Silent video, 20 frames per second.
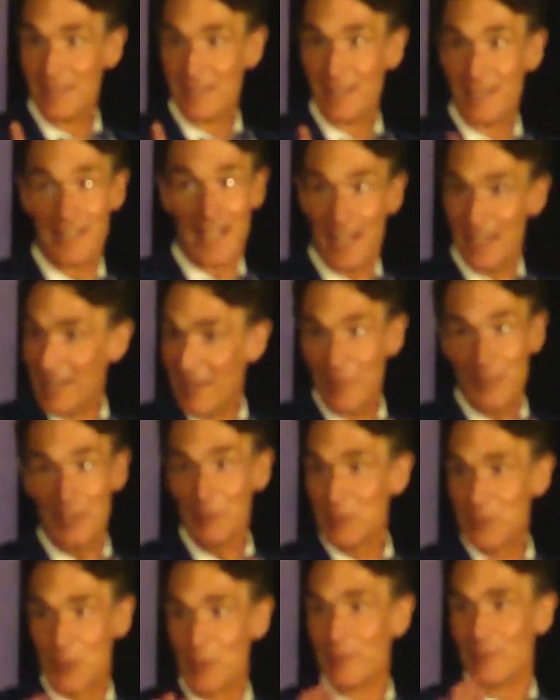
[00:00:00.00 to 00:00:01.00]
And everything
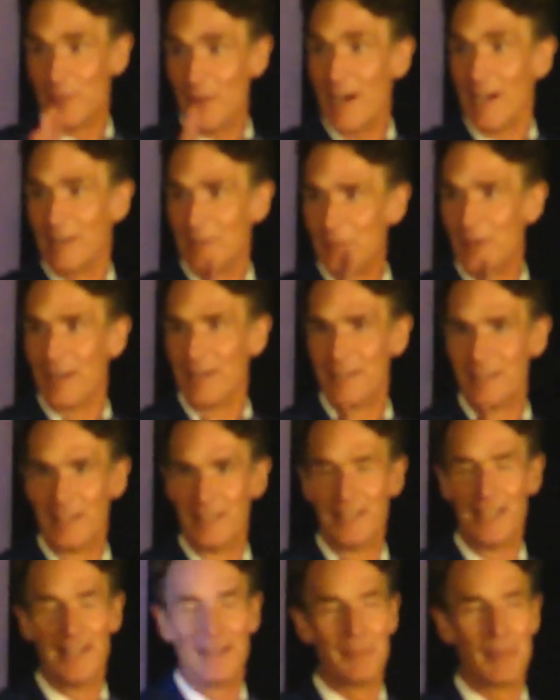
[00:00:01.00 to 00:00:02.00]
was going fine, but
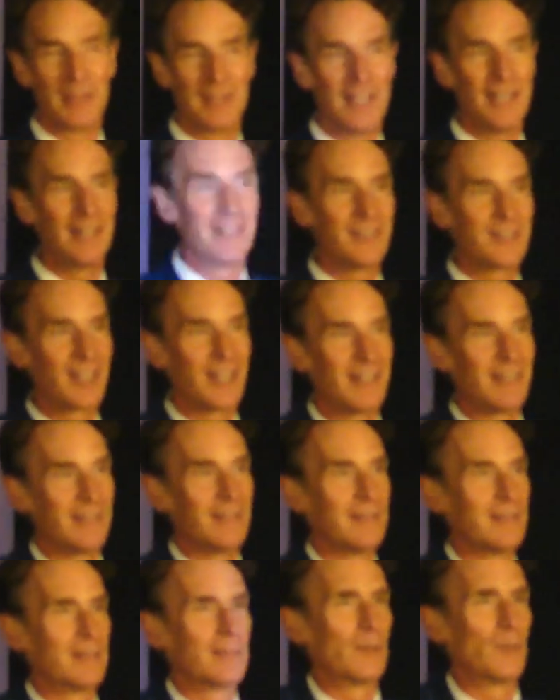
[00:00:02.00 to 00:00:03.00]
then he said,
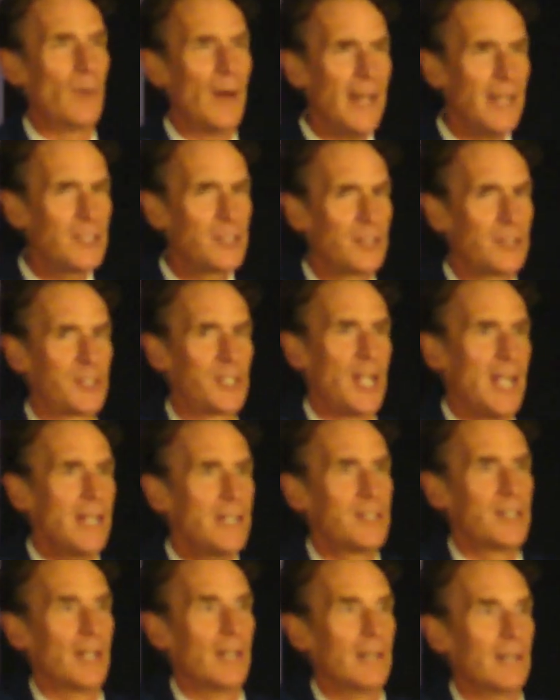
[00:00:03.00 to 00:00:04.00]
"Why did you
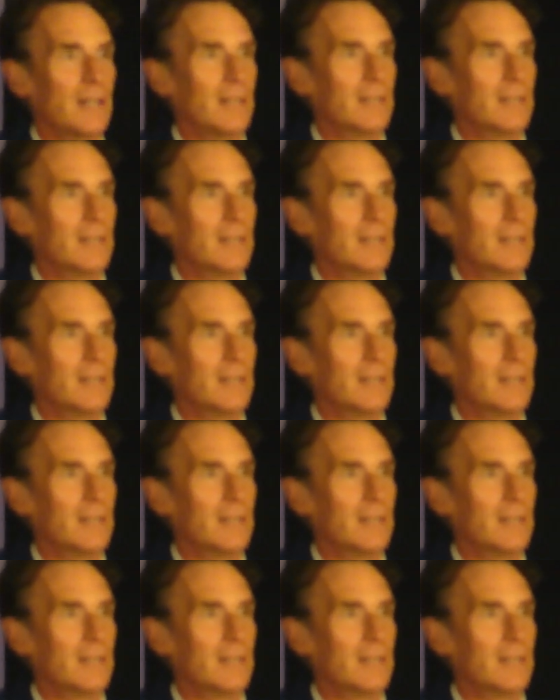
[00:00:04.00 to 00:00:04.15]
change it?"